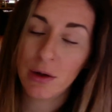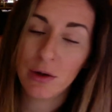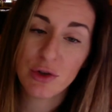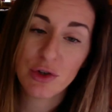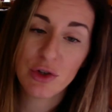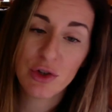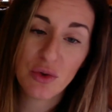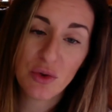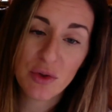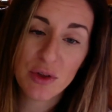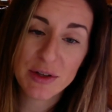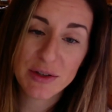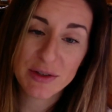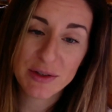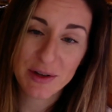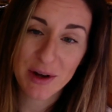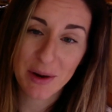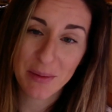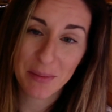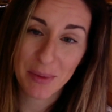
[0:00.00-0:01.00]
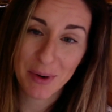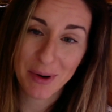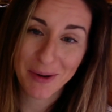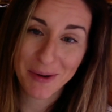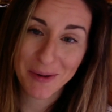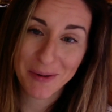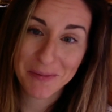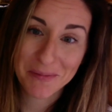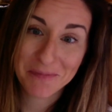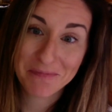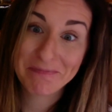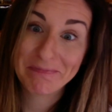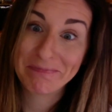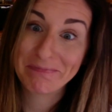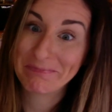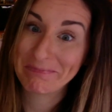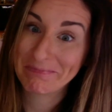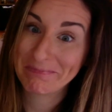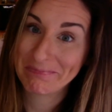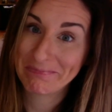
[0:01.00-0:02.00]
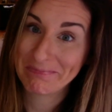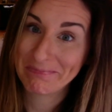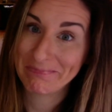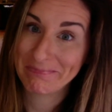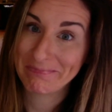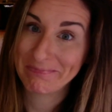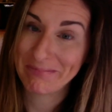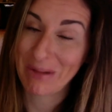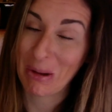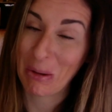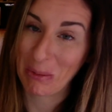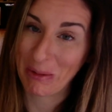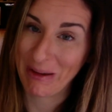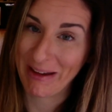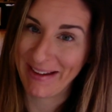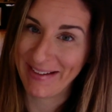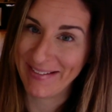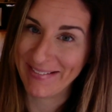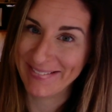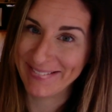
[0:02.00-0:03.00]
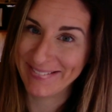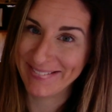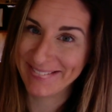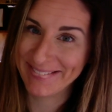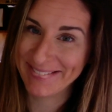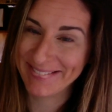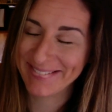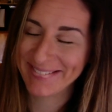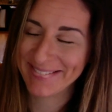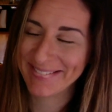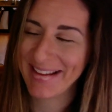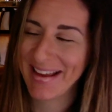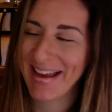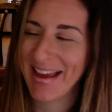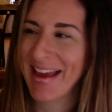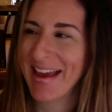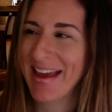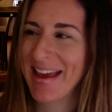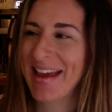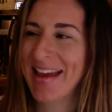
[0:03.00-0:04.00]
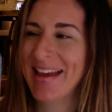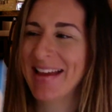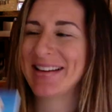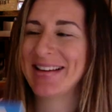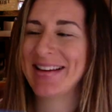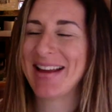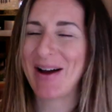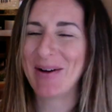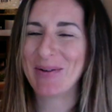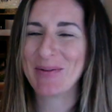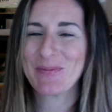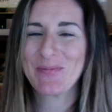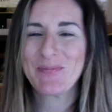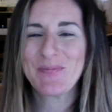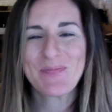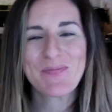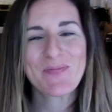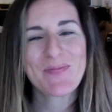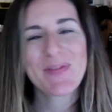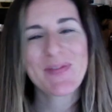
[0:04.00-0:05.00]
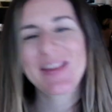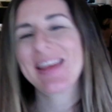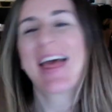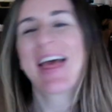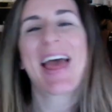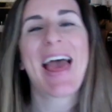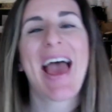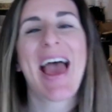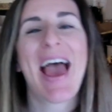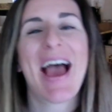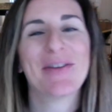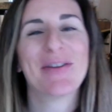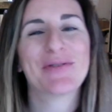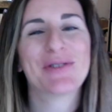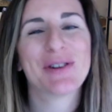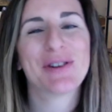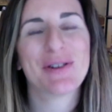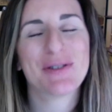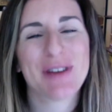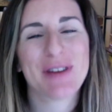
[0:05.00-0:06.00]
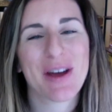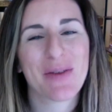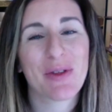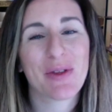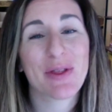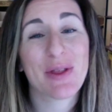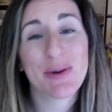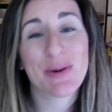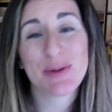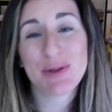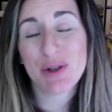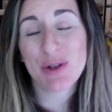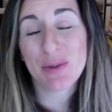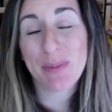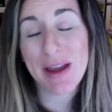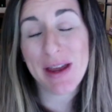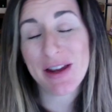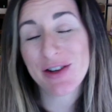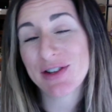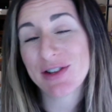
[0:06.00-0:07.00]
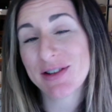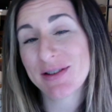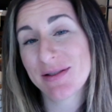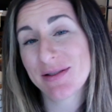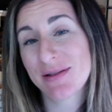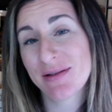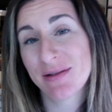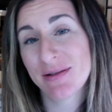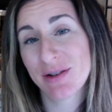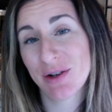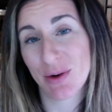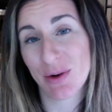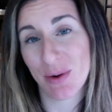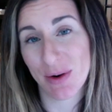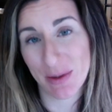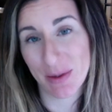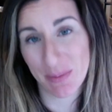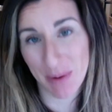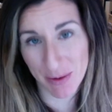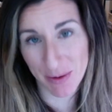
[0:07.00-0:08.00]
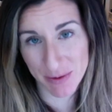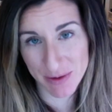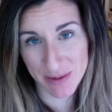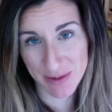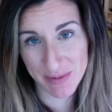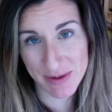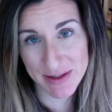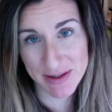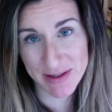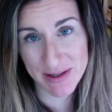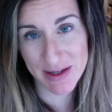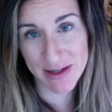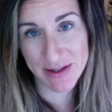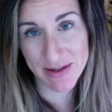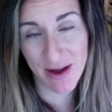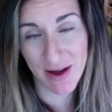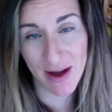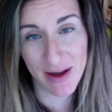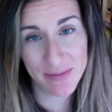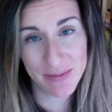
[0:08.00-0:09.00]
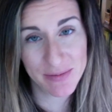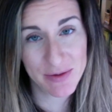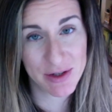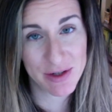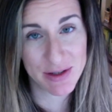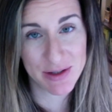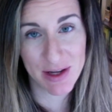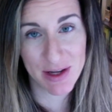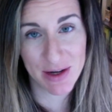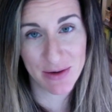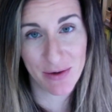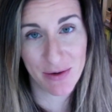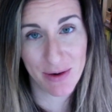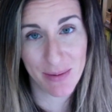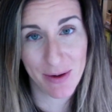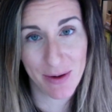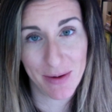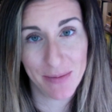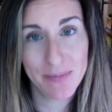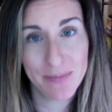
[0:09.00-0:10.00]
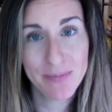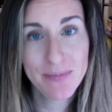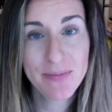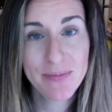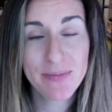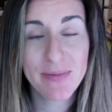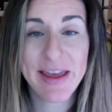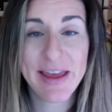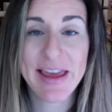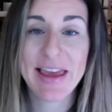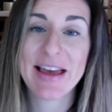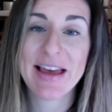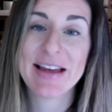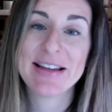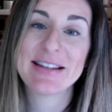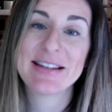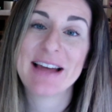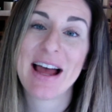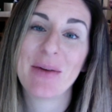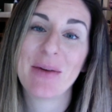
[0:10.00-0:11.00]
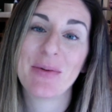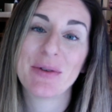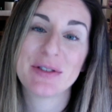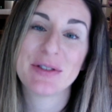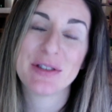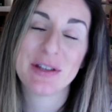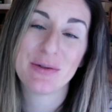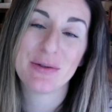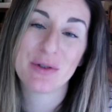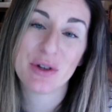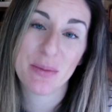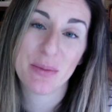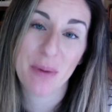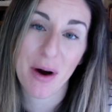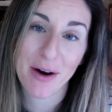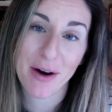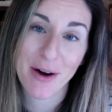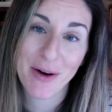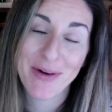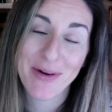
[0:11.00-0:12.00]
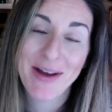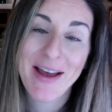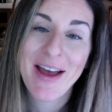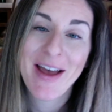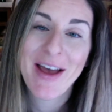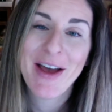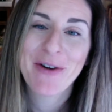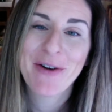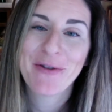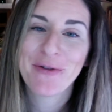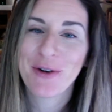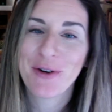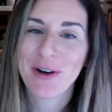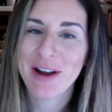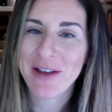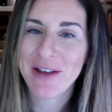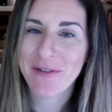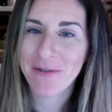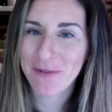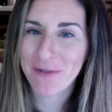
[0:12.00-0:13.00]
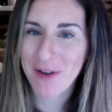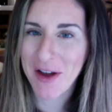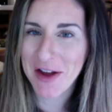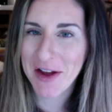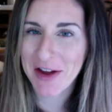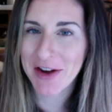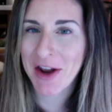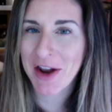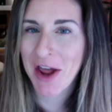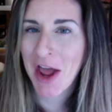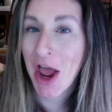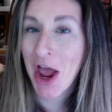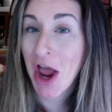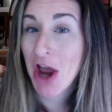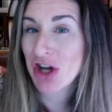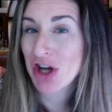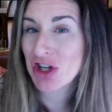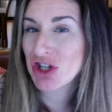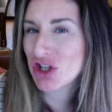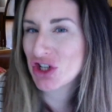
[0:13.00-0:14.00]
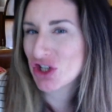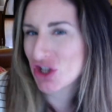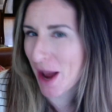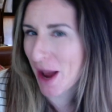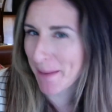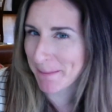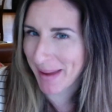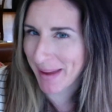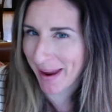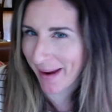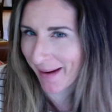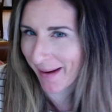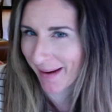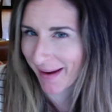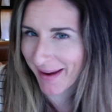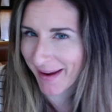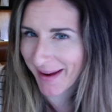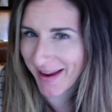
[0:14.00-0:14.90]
to this number. Okay. Now, after you're done with those 2 pages, you're going to post them on Seesaw, just like normal, and I will see you tomorrow for a fun shopping